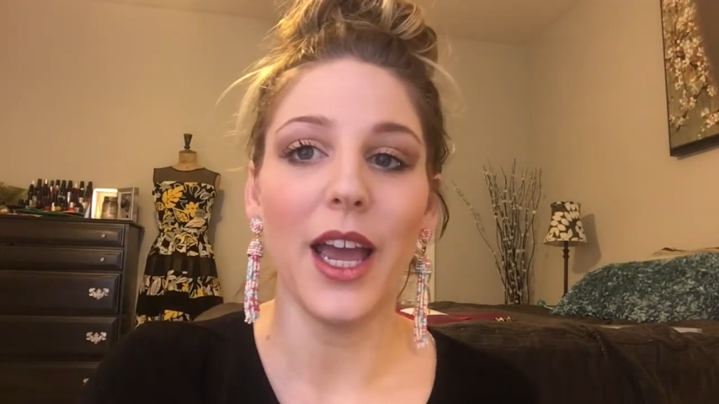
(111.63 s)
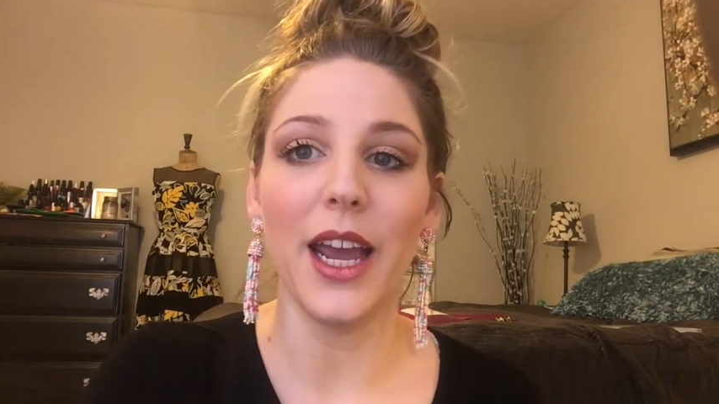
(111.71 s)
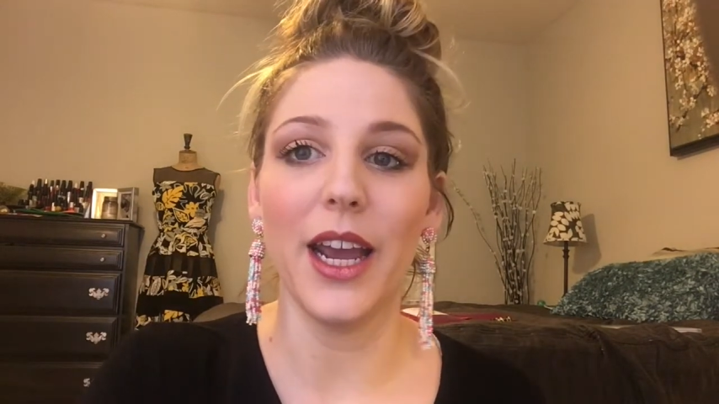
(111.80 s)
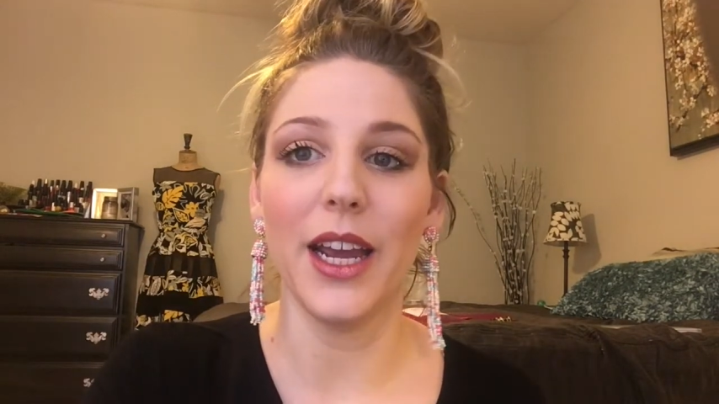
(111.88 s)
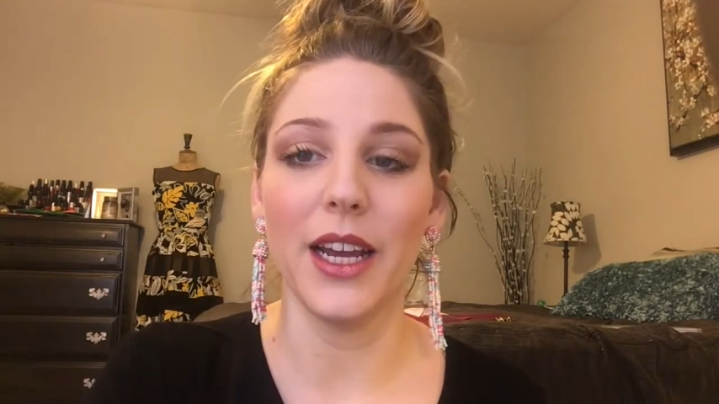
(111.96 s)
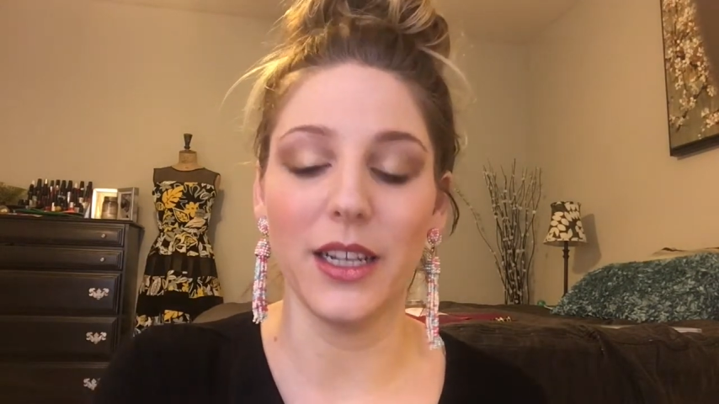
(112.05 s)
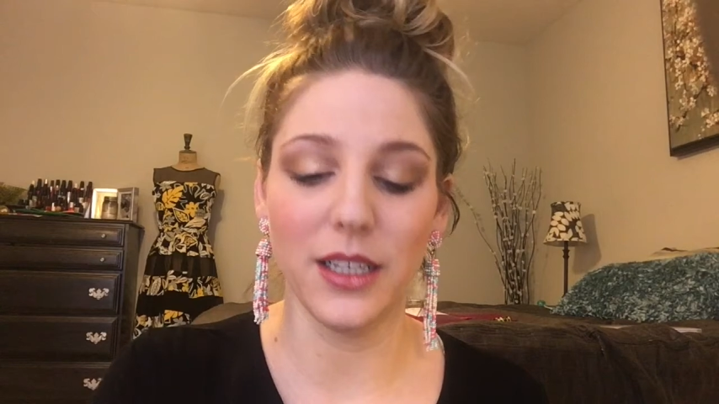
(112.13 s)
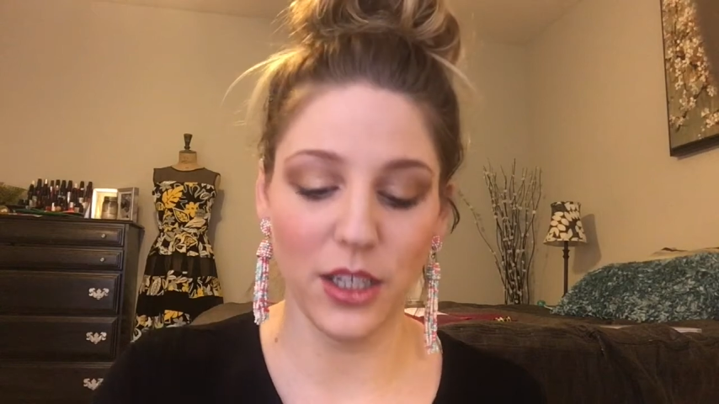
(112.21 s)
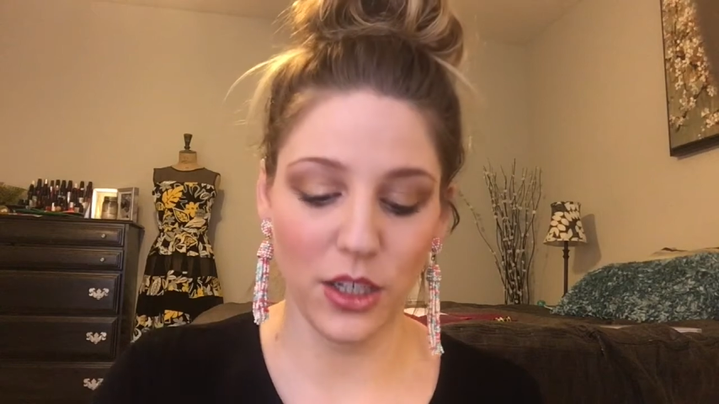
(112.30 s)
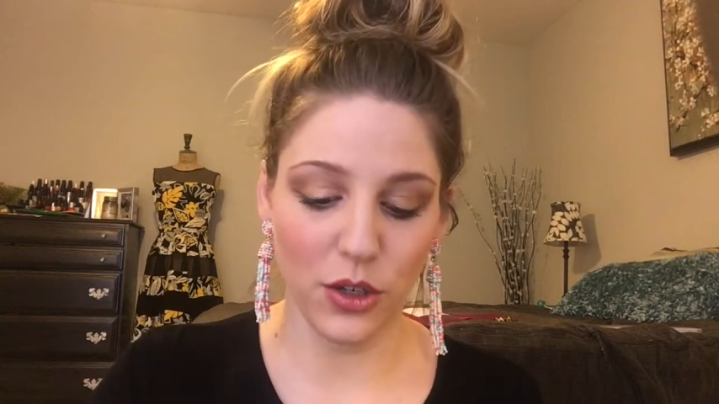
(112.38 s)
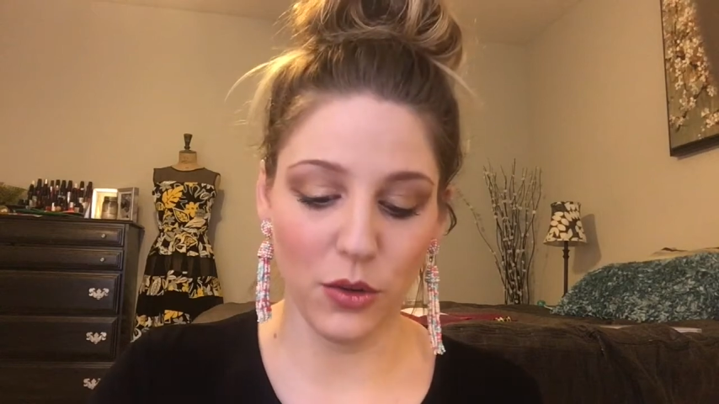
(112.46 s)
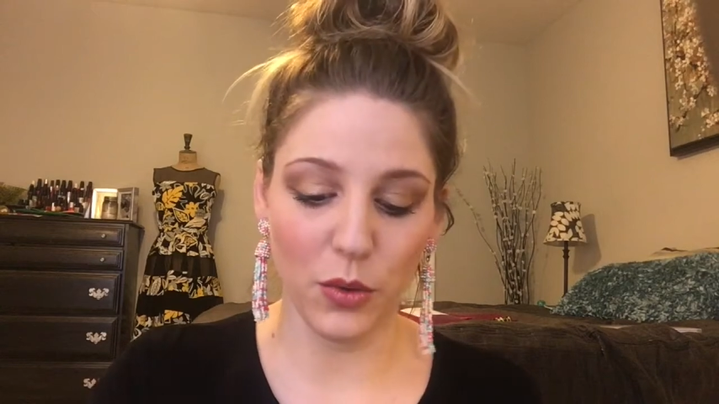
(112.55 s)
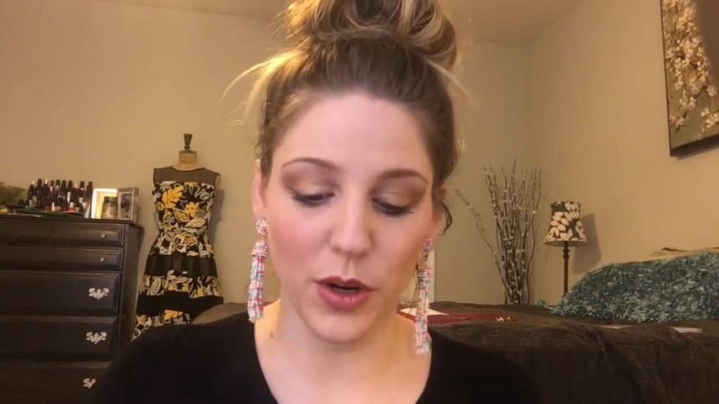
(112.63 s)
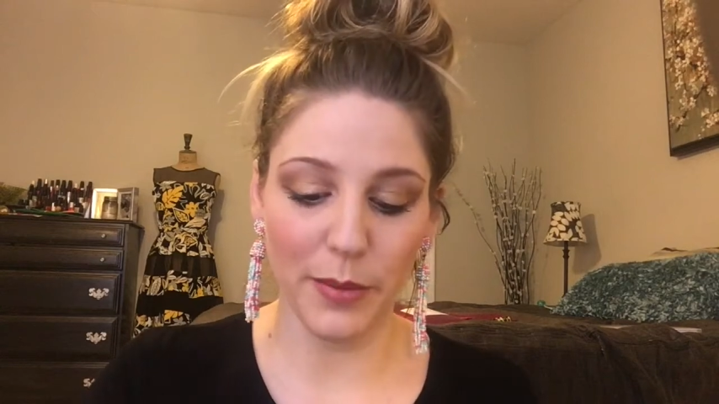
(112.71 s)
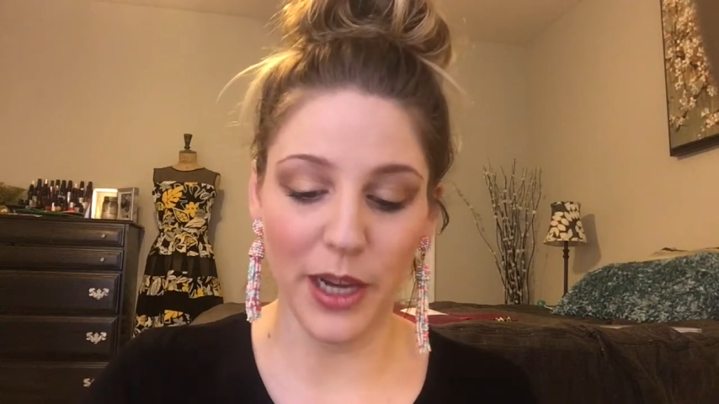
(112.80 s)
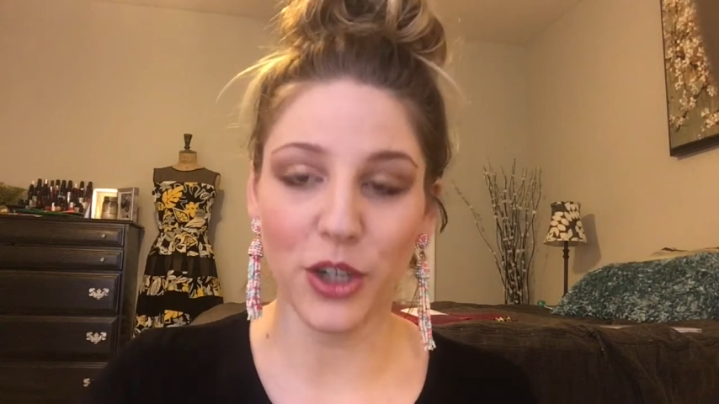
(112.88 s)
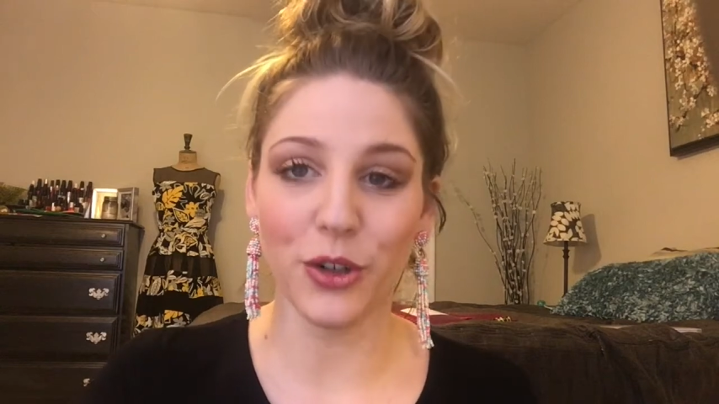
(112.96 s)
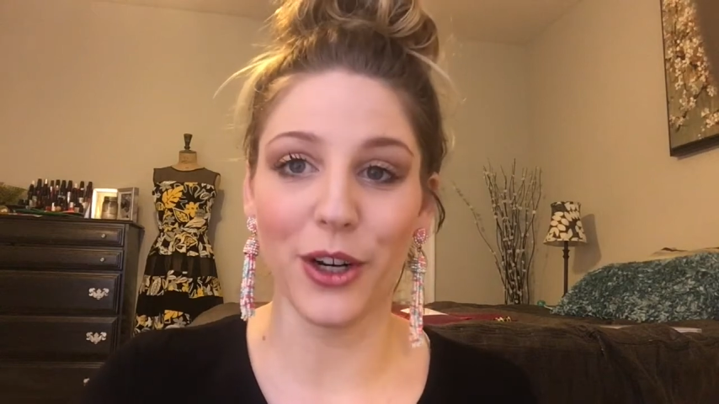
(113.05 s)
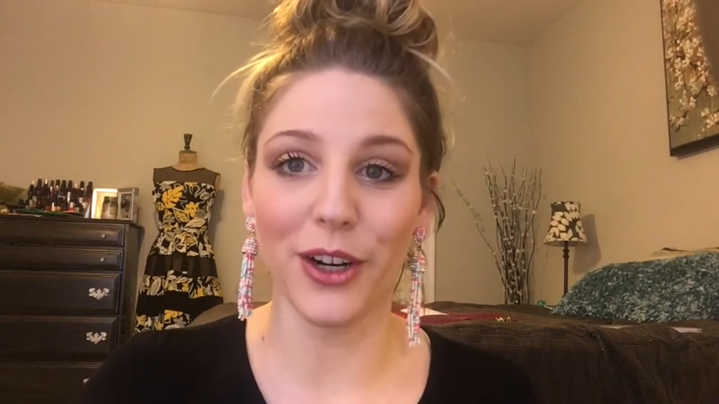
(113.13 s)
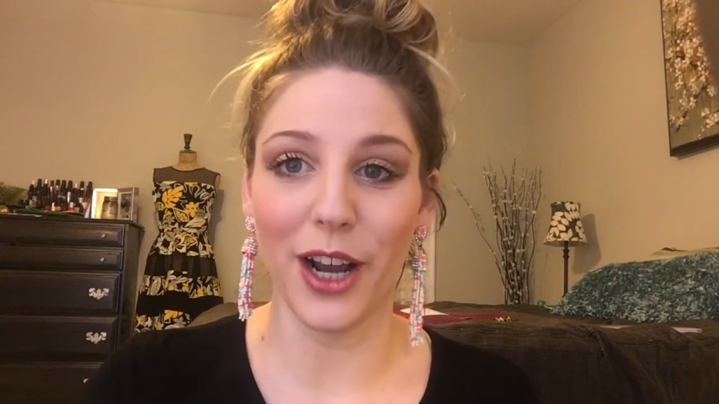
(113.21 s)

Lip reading: And you want to make sure you're